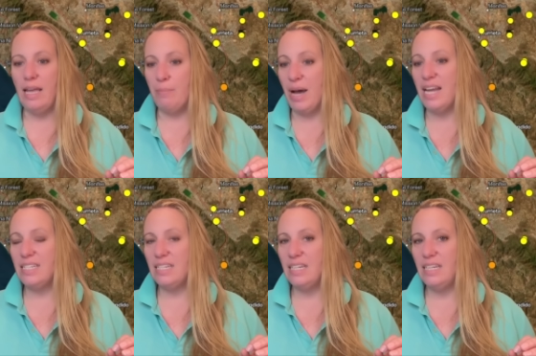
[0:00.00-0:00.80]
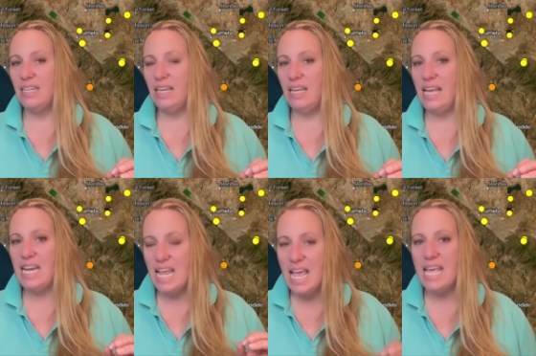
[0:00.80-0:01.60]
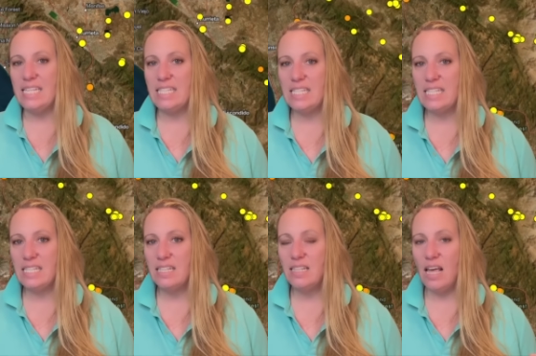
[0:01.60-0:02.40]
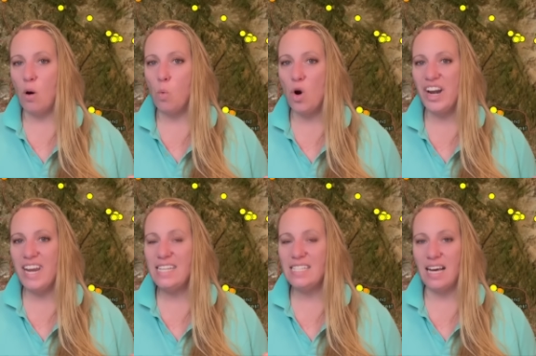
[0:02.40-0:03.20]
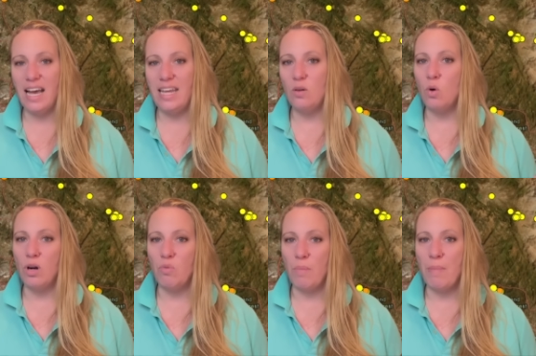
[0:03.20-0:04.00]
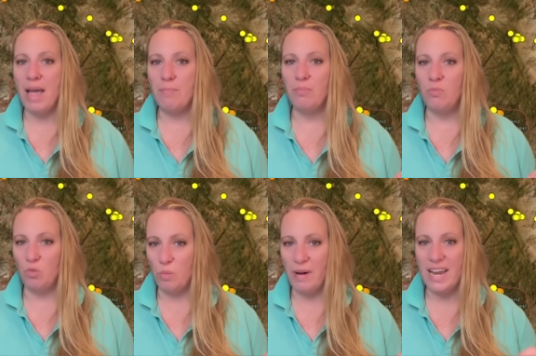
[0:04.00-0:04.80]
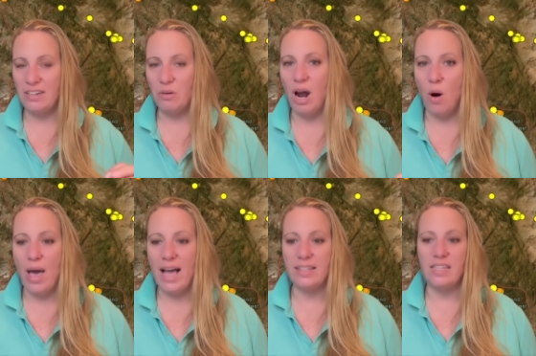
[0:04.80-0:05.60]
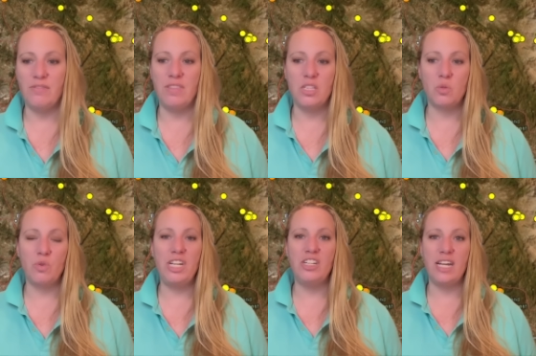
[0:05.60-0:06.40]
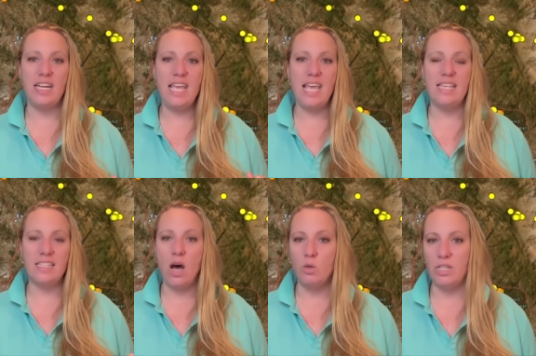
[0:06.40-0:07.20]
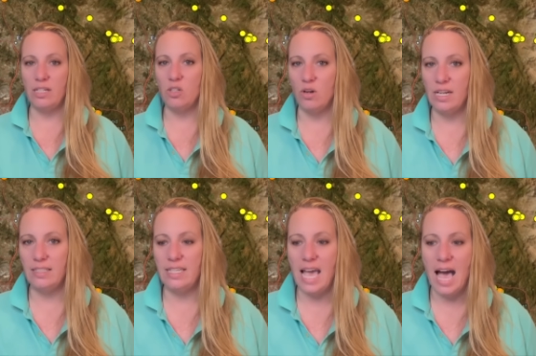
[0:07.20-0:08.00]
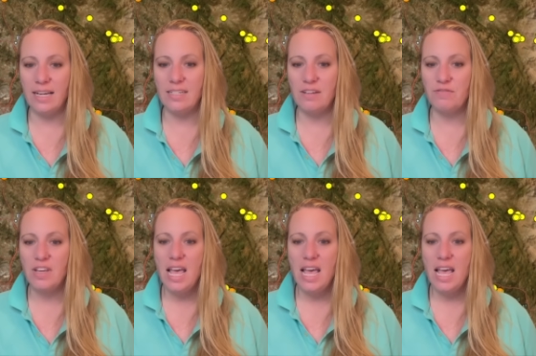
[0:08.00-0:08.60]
But it is a warning sign or a remind, reminder how active this region is, how tectonically active.